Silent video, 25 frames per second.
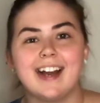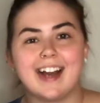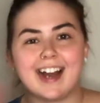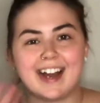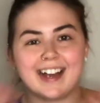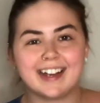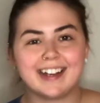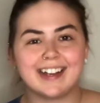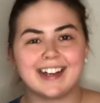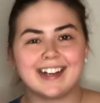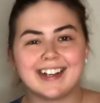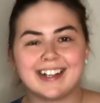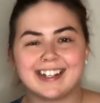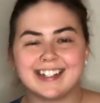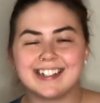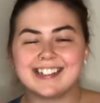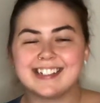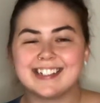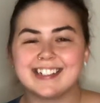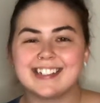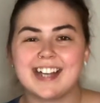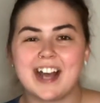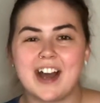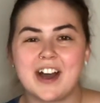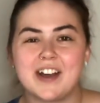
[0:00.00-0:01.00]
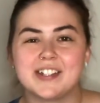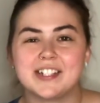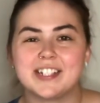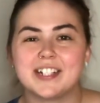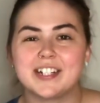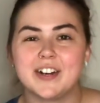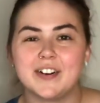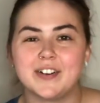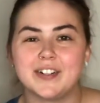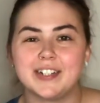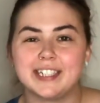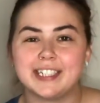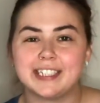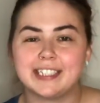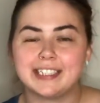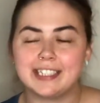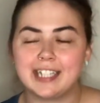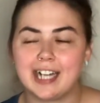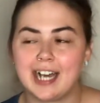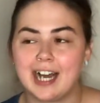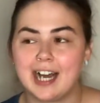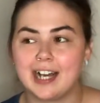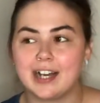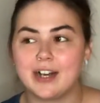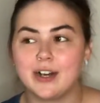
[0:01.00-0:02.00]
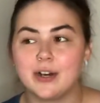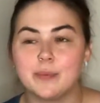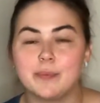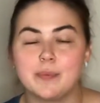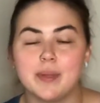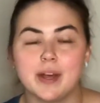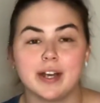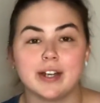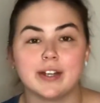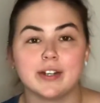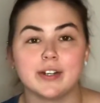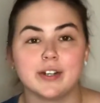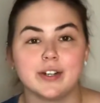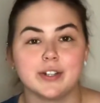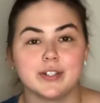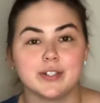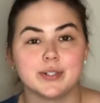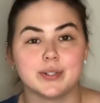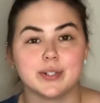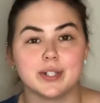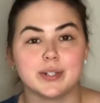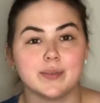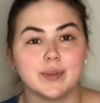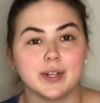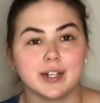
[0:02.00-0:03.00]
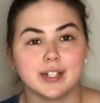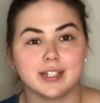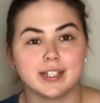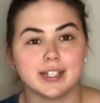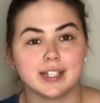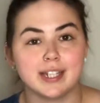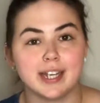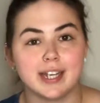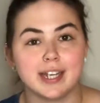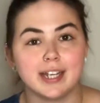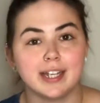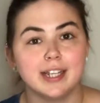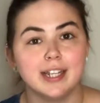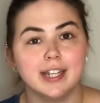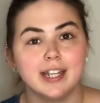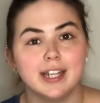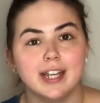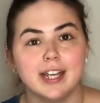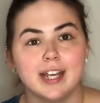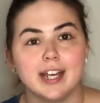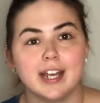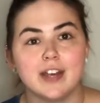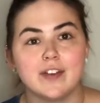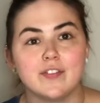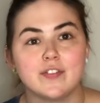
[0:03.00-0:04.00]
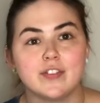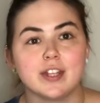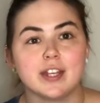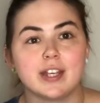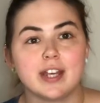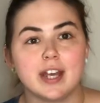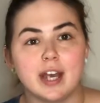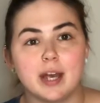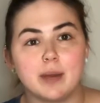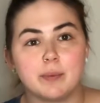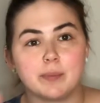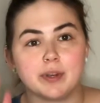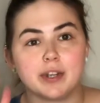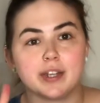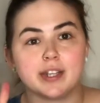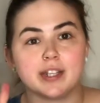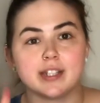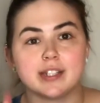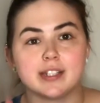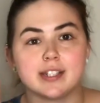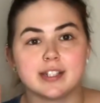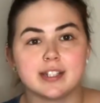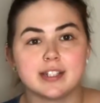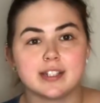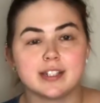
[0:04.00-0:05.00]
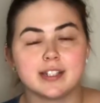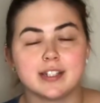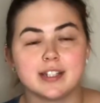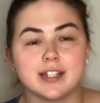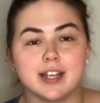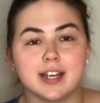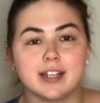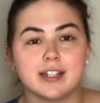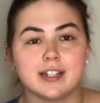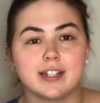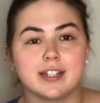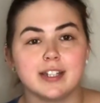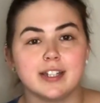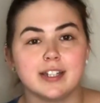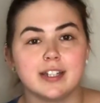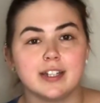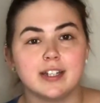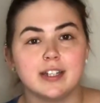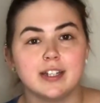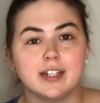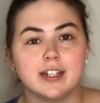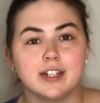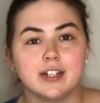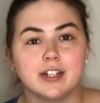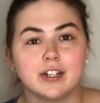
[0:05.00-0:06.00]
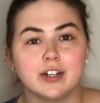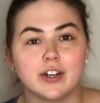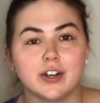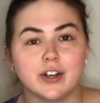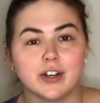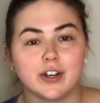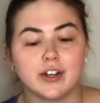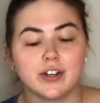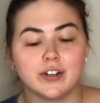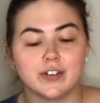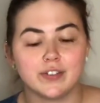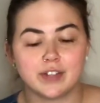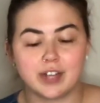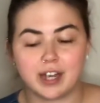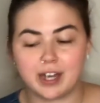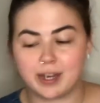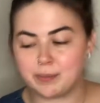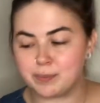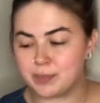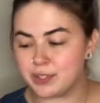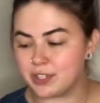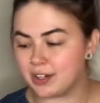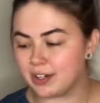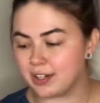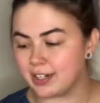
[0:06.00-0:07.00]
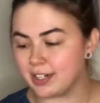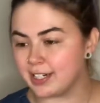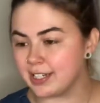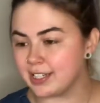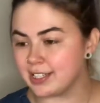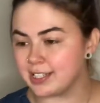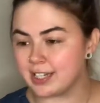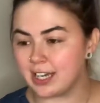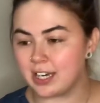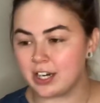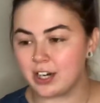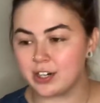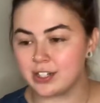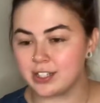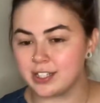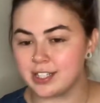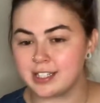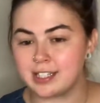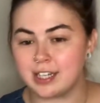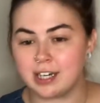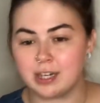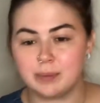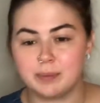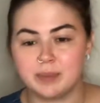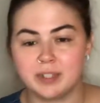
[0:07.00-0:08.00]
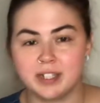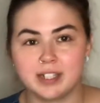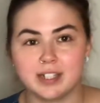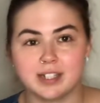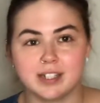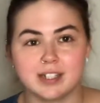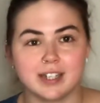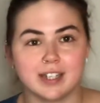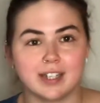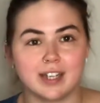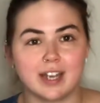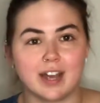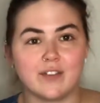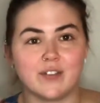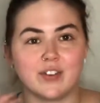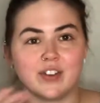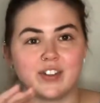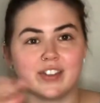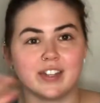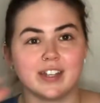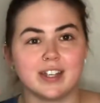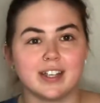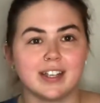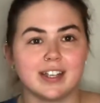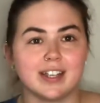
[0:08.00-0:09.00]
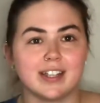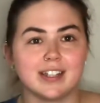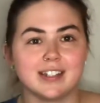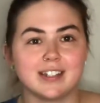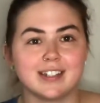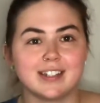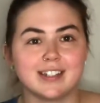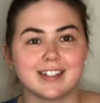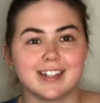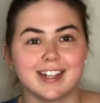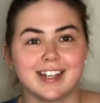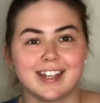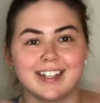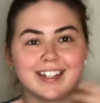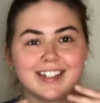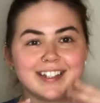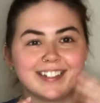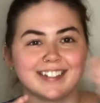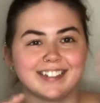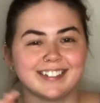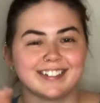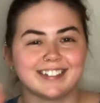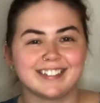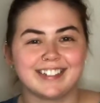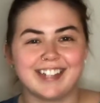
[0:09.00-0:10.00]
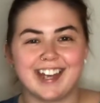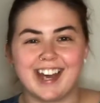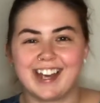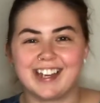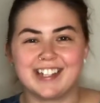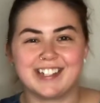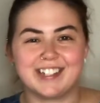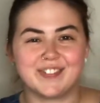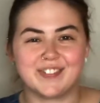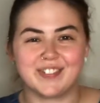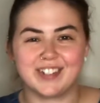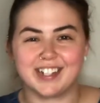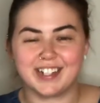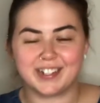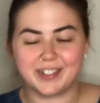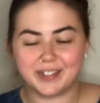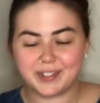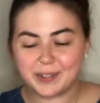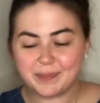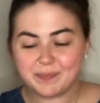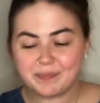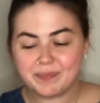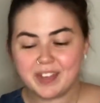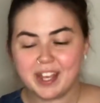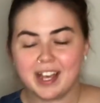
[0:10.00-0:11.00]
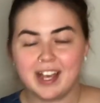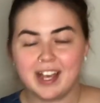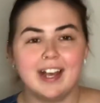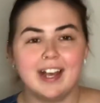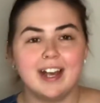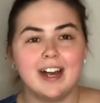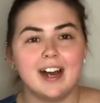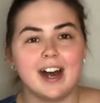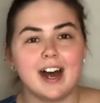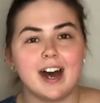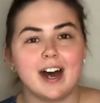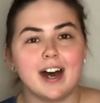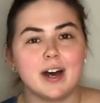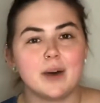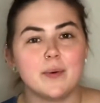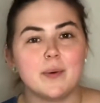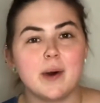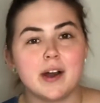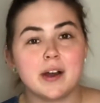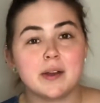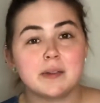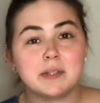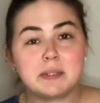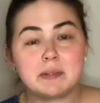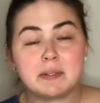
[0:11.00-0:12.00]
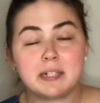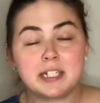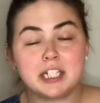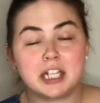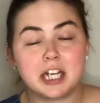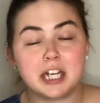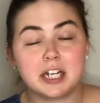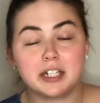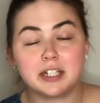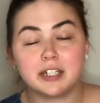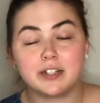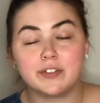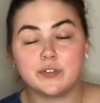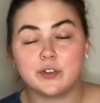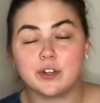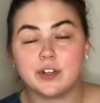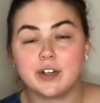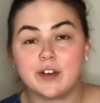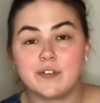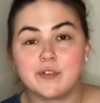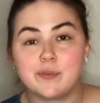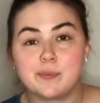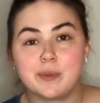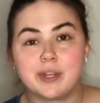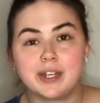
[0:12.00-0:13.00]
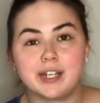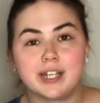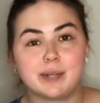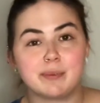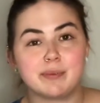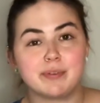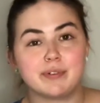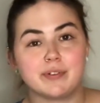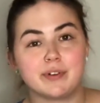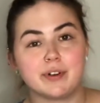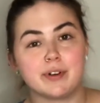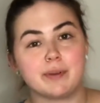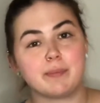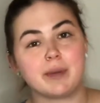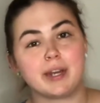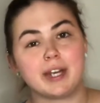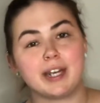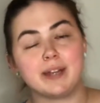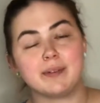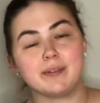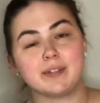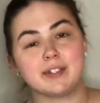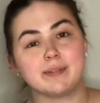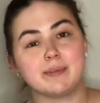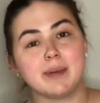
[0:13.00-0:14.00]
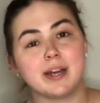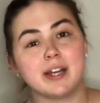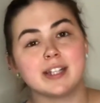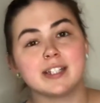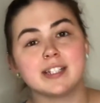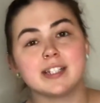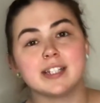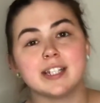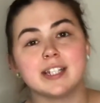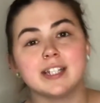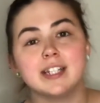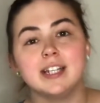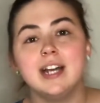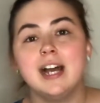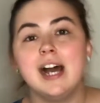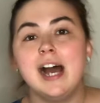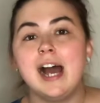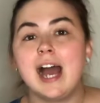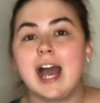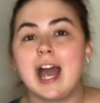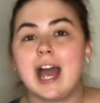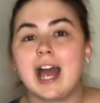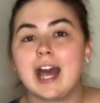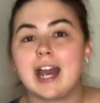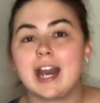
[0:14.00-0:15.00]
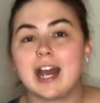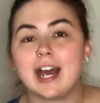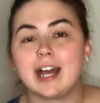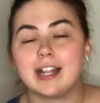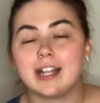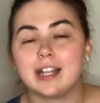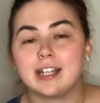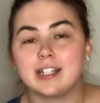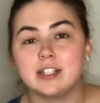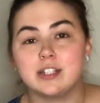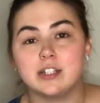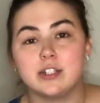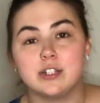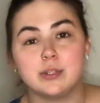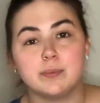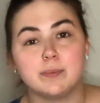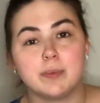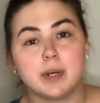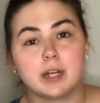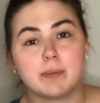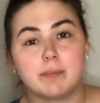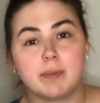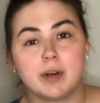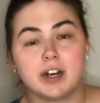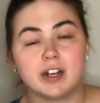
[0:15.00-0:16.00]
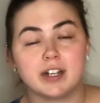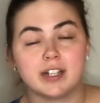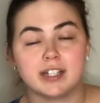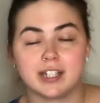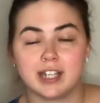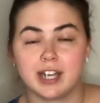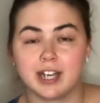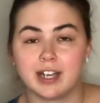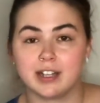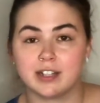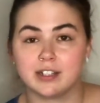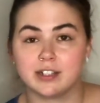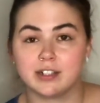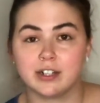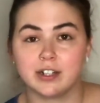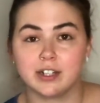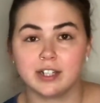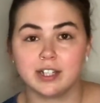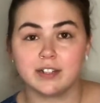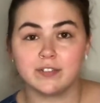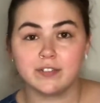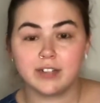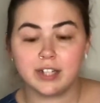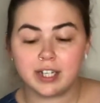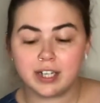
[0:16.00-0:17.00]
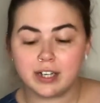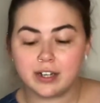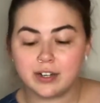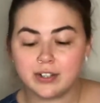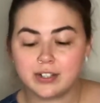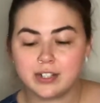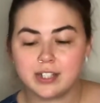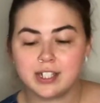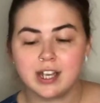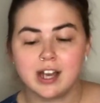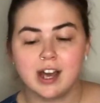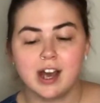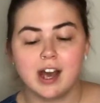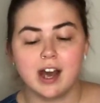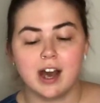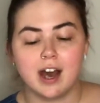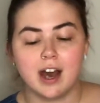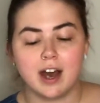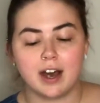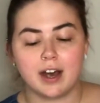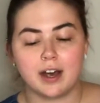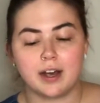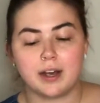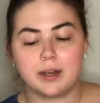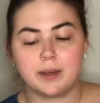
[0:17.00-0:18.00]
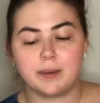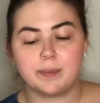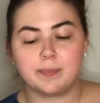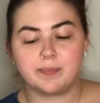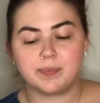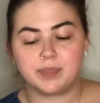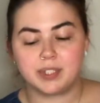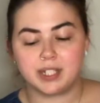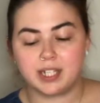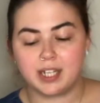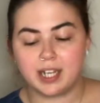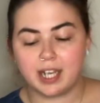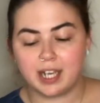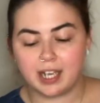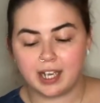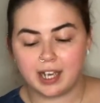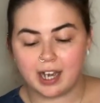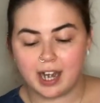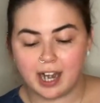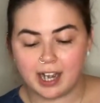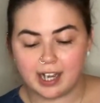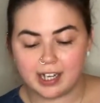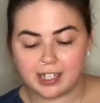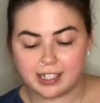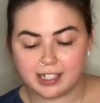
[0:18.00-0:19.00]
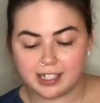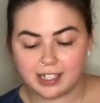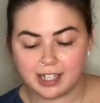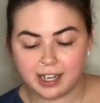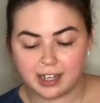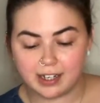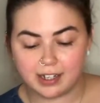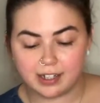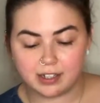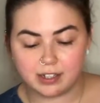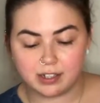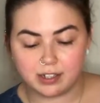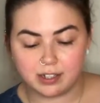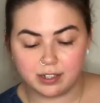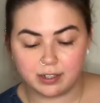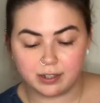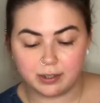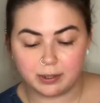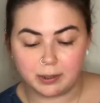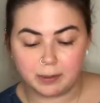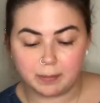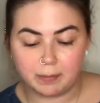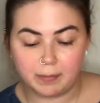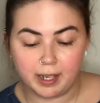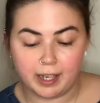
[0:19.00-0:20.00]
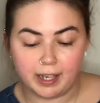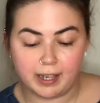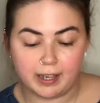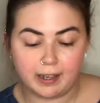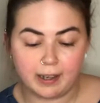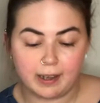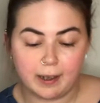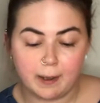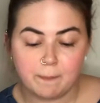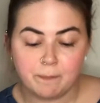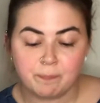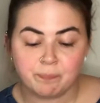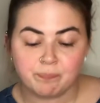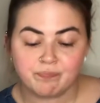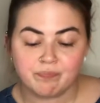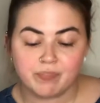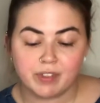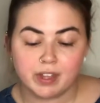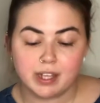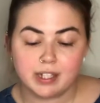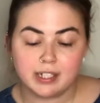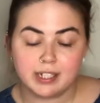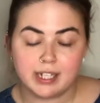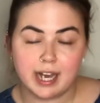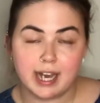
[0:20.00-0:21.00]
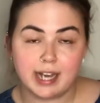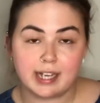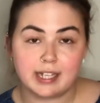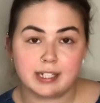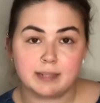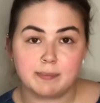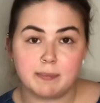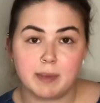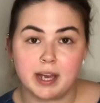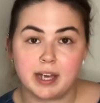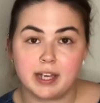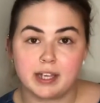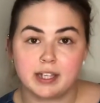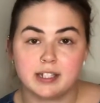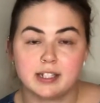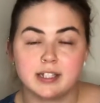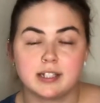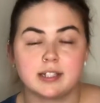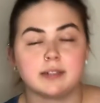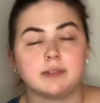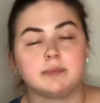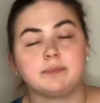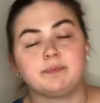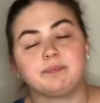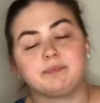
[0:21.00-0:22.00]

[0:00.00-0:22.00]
Hi guys, how's it going? I hope that you're all doing well today. If the camera is slightly curved, I'm sorry. It's kind of hard to tell because like everything is like at a different angle. Welcome to my channel. If you haven't been here before, my name is Madison and I like to do mukbangs and cooking videos. Today I decided to make Tex-Mex